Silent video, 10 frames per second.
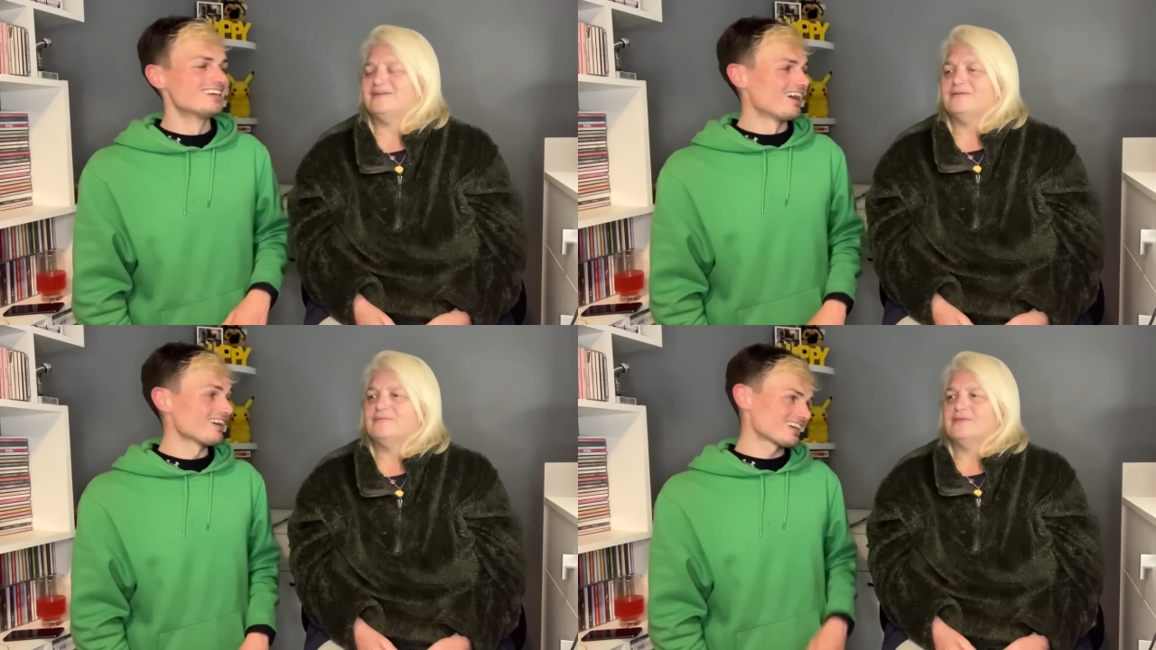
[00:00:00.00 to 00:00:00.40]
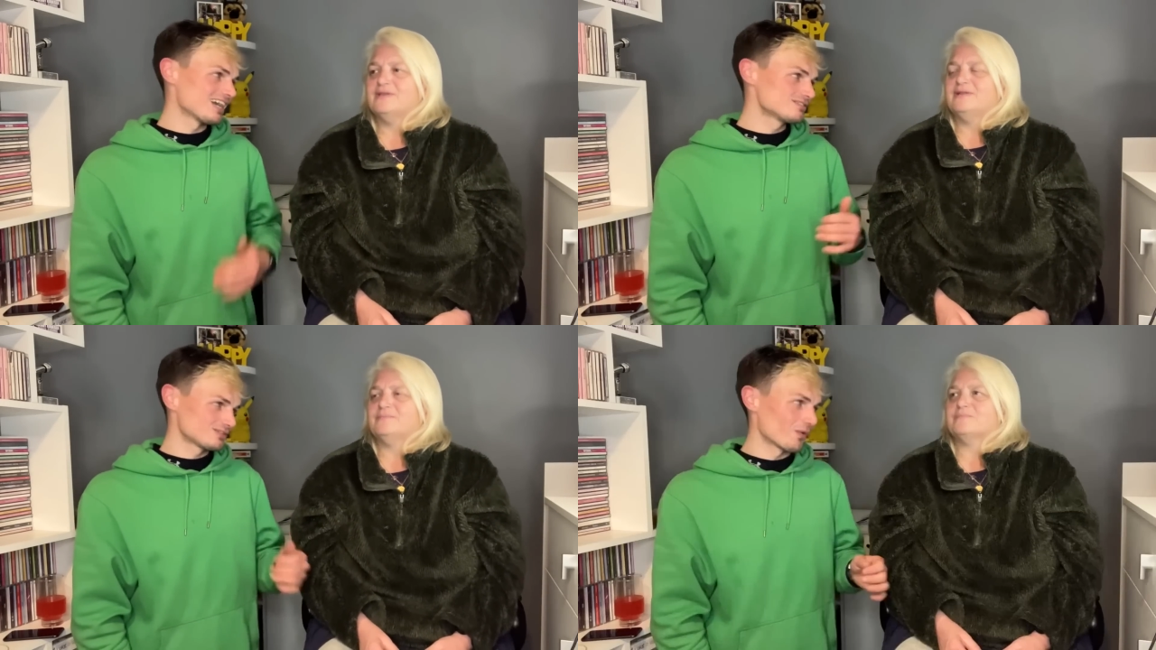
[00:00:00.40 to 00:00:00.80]

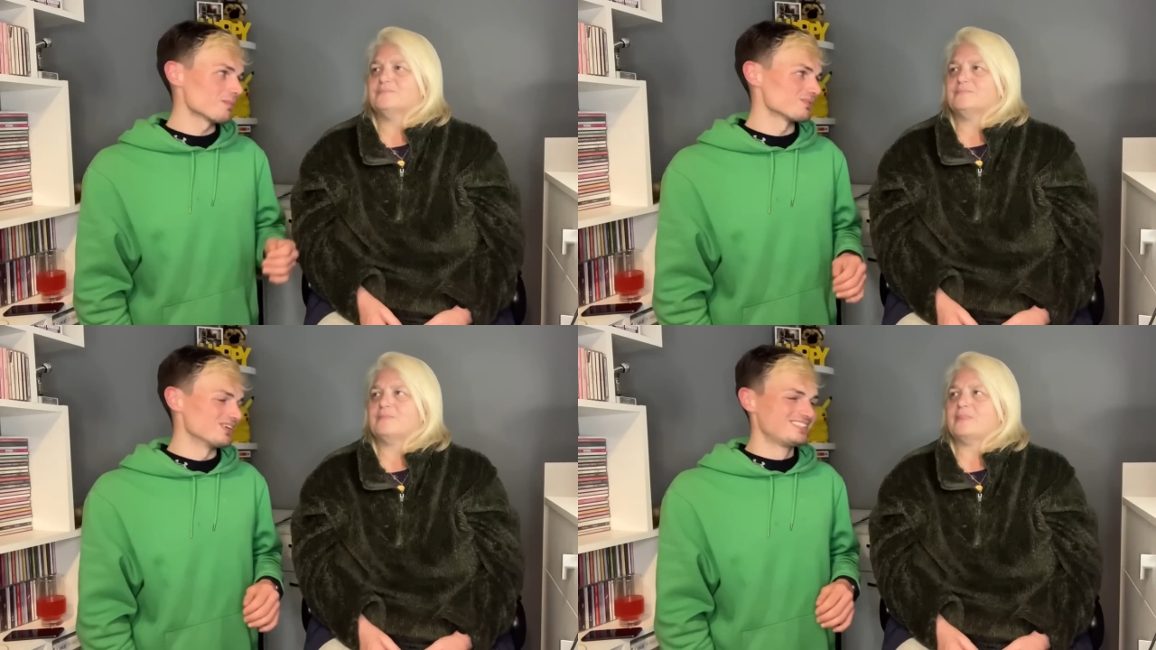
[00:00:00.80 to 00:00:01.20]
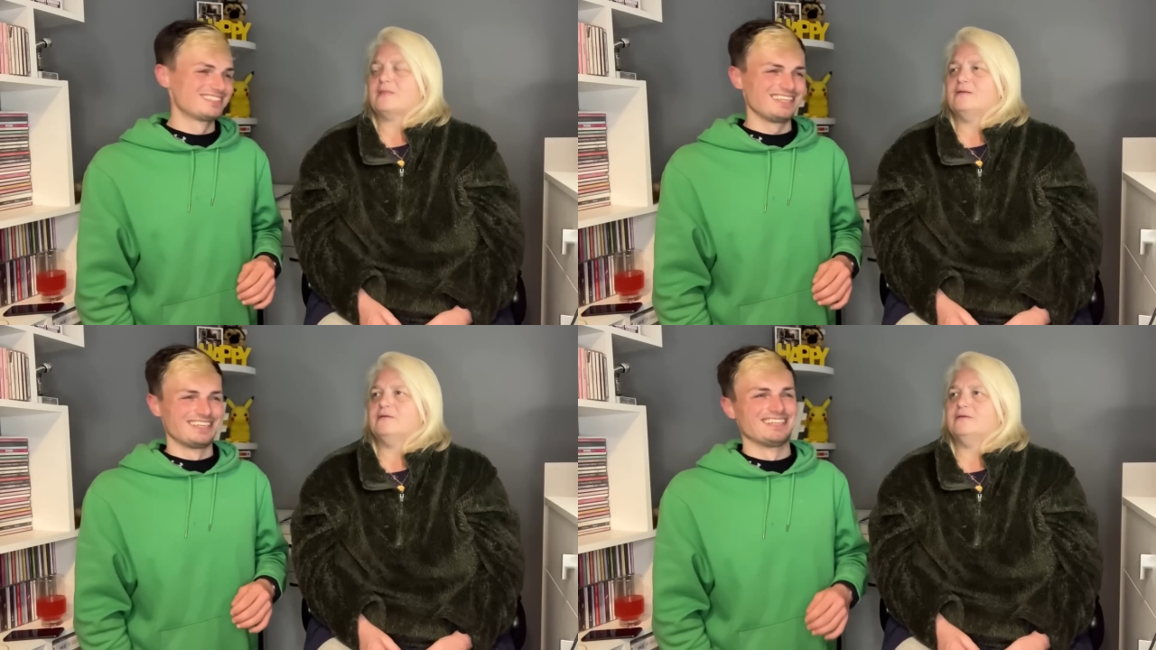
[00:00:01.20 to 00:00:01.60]
Speaker 1: Okay,
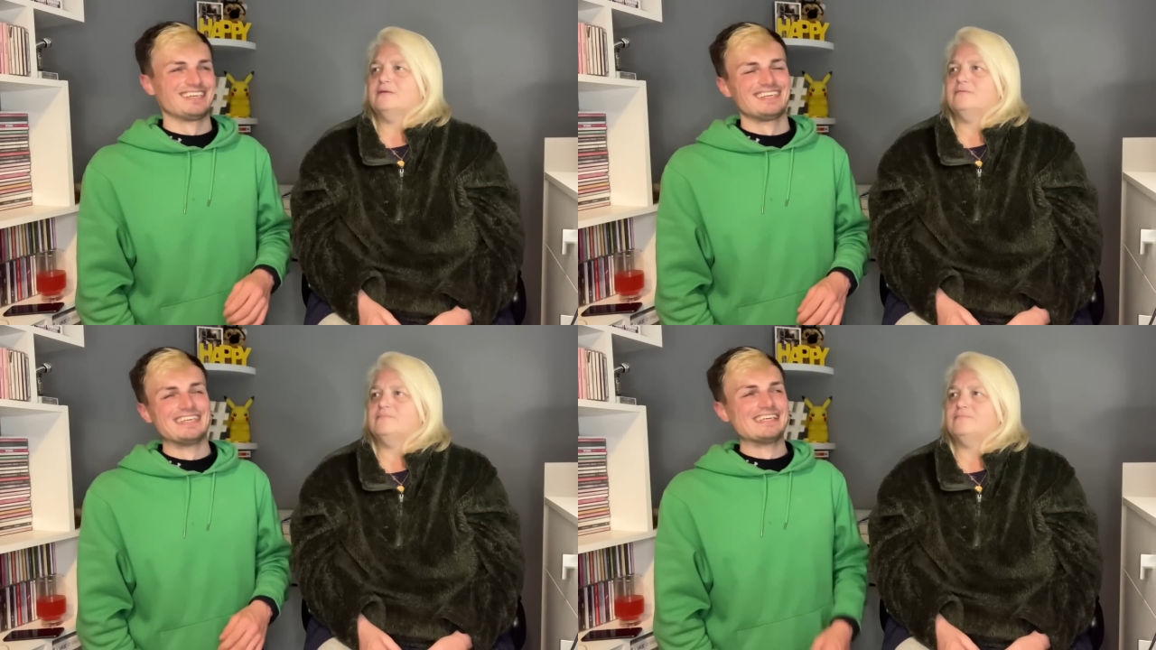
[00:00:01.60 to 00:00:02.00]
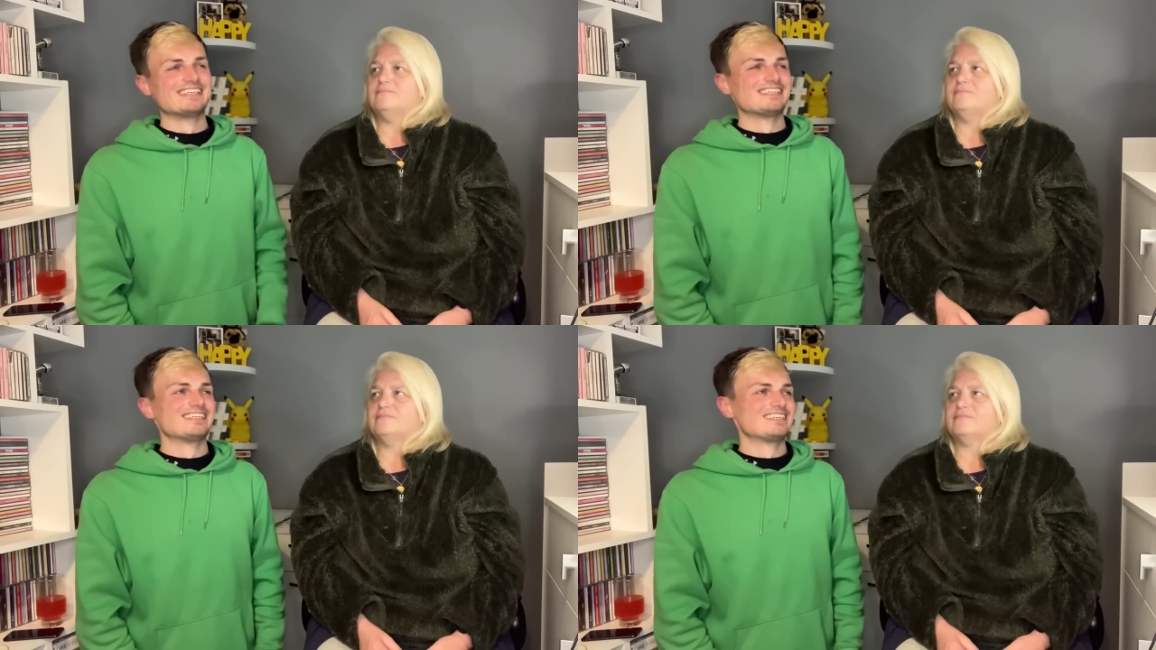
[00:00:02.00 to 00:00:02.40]
Cyprus.
Speaker 2: I
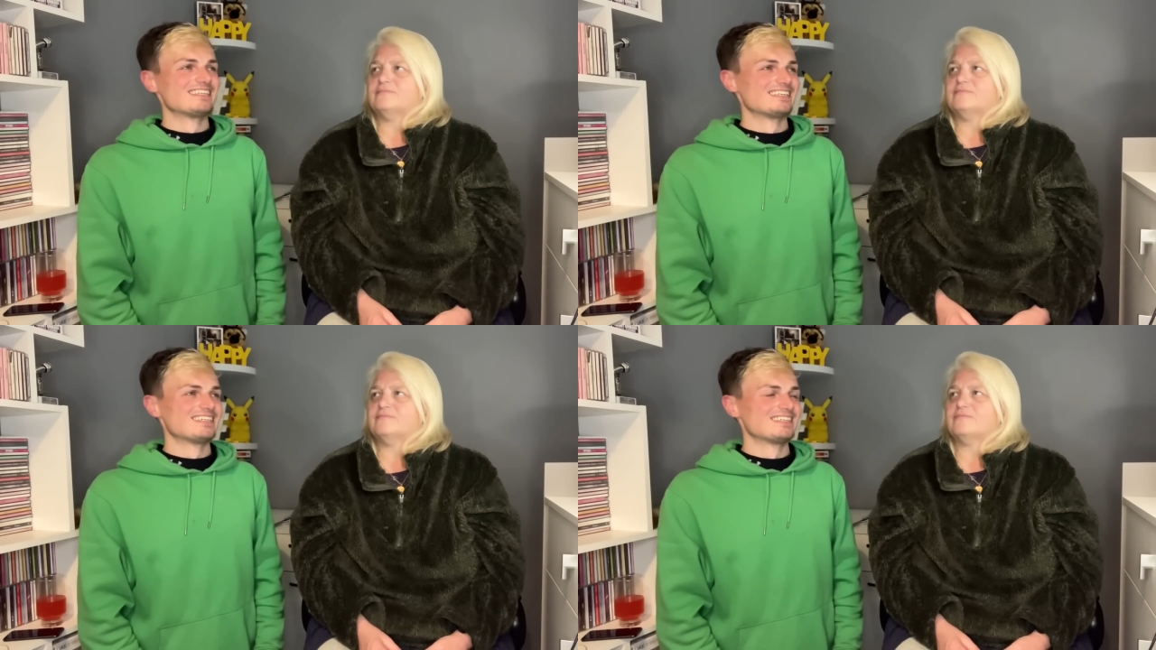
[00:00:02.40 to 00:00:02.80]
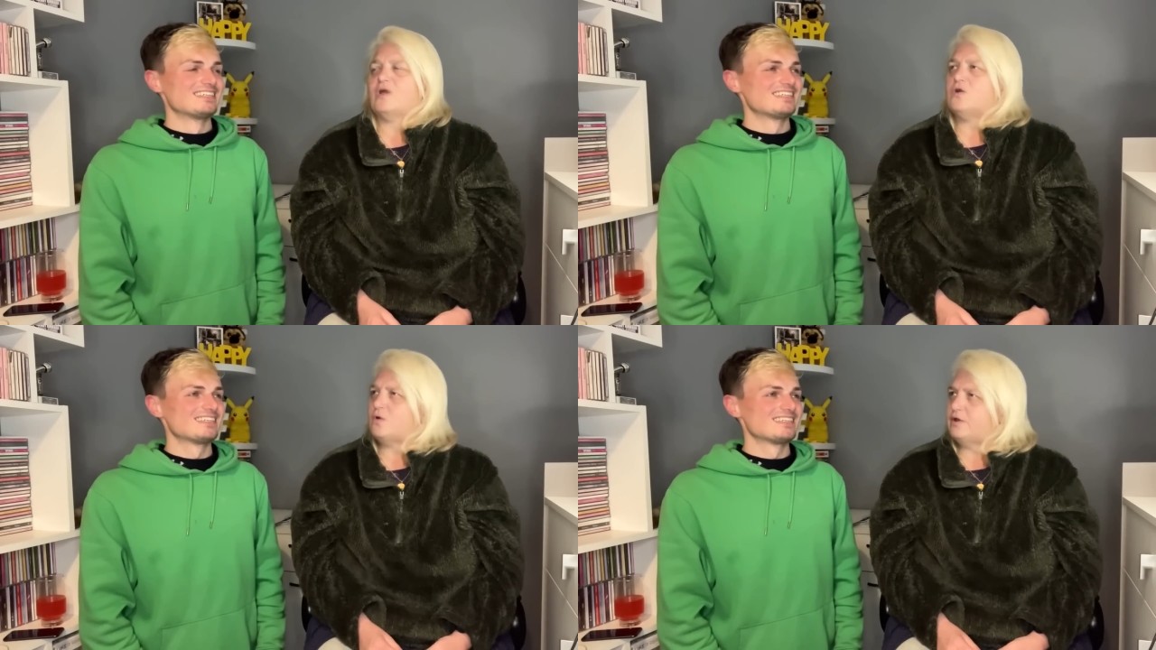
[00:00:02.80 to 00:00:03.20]

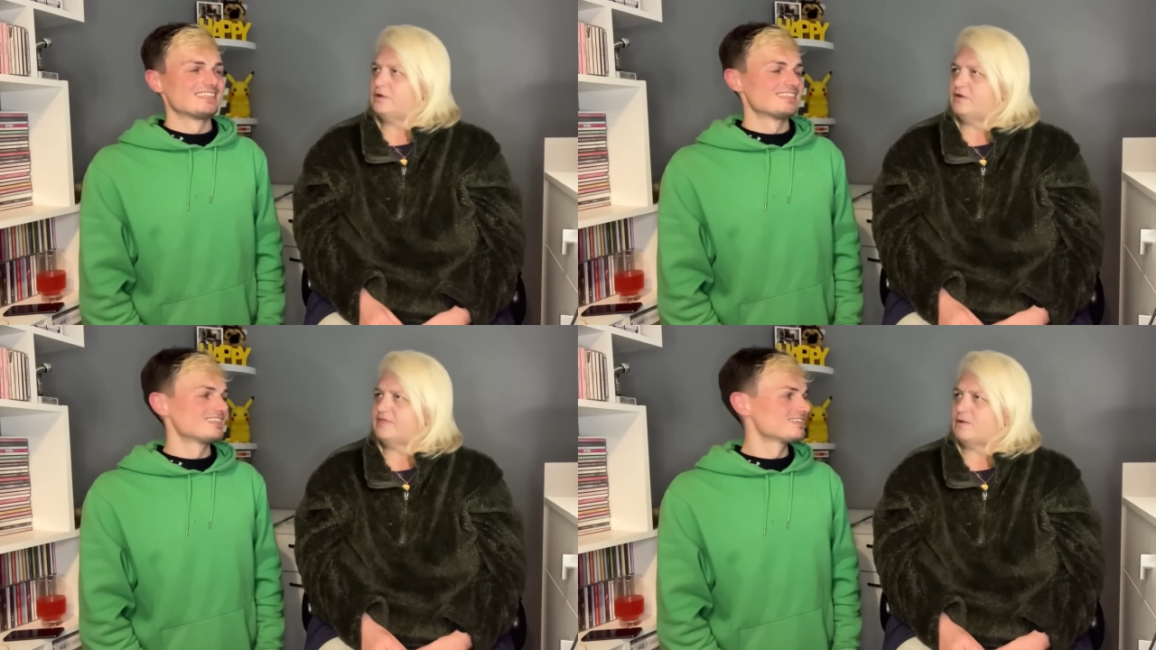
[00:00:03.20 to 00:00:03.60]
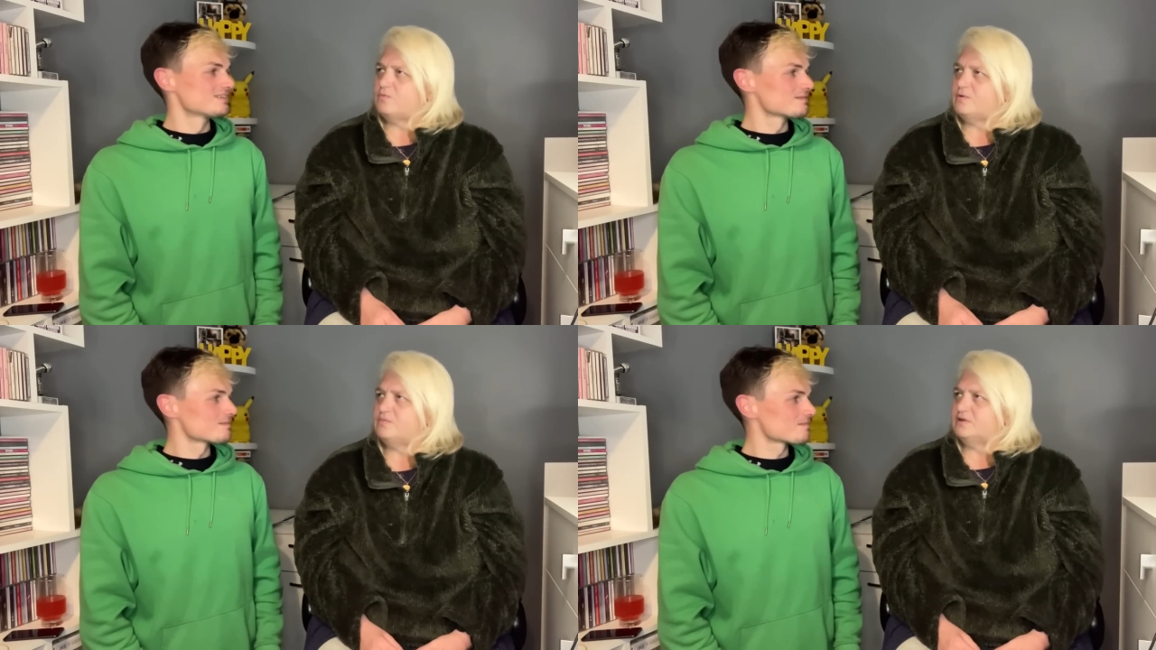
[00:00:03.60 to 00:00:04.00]
quite like that
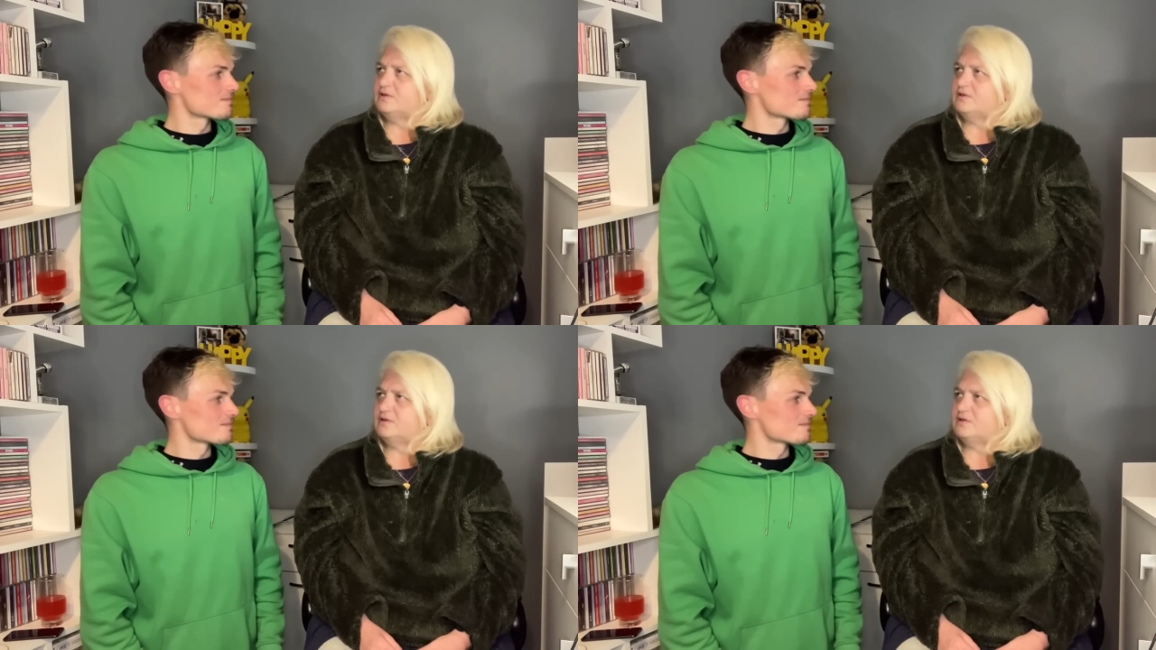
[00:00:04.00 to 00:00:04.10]
one.